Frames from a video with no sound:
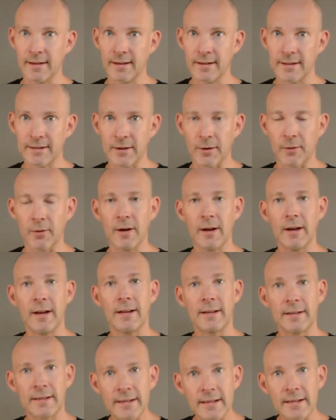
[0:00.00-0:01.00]
So
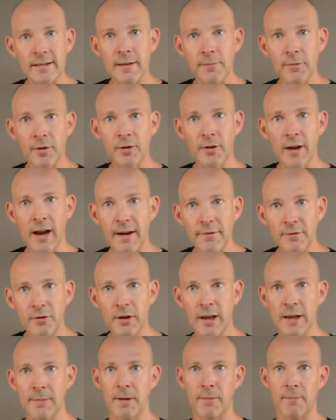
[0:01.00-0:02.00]
this is something you have to
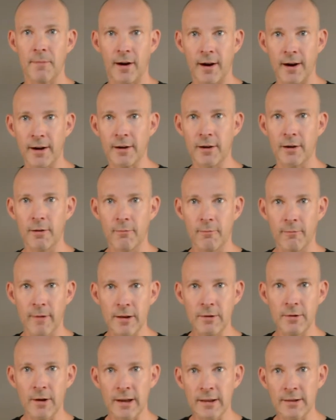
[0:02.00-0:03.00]
keep in mind
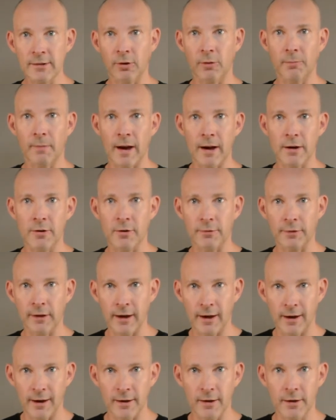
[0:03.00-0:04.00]
when you install Mycroft
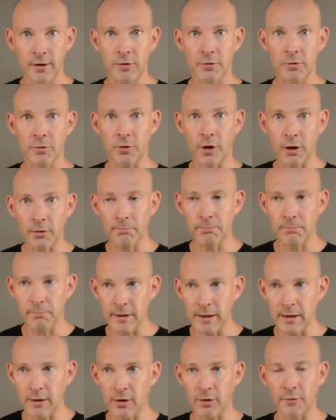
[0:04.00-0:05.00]
A I. Do not
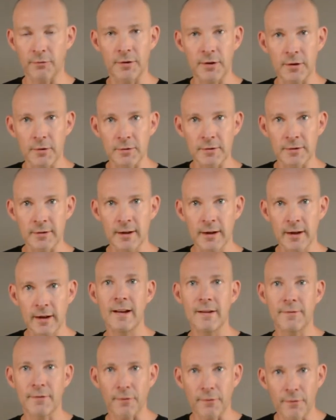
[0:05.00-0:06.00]
be confused
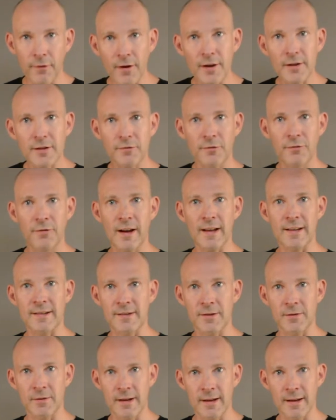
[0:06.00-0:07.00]
if the first
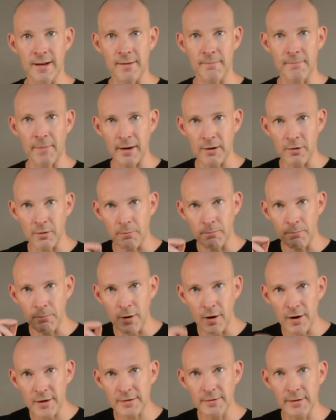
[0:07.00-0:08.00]
phrase you hear by your
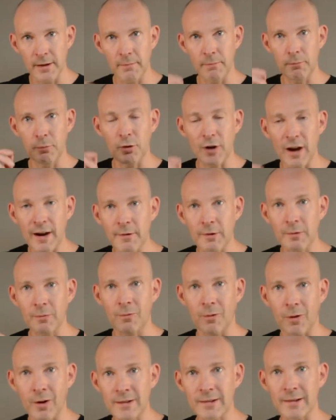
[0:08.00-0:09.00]
personal private
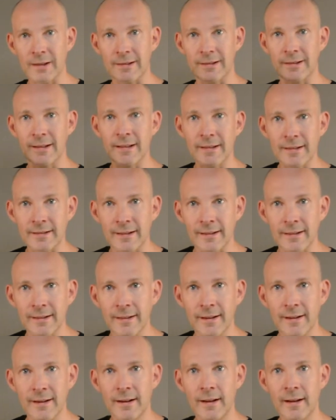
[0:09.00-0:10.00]
voice assistant
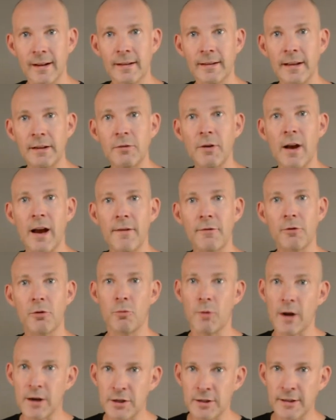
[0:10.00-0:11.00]
that you have to
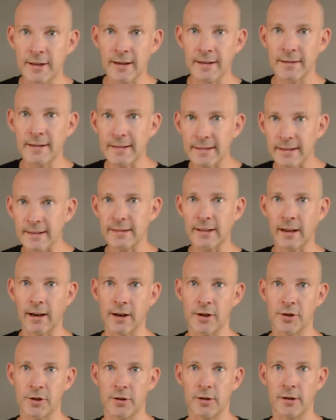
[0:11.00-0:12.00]
register this
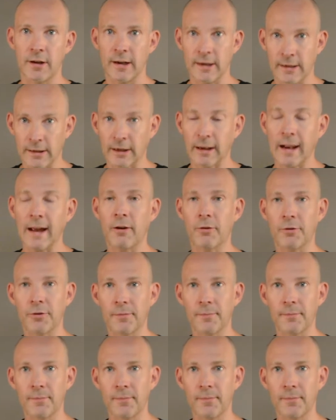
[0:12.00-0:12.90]
installation in the cloud.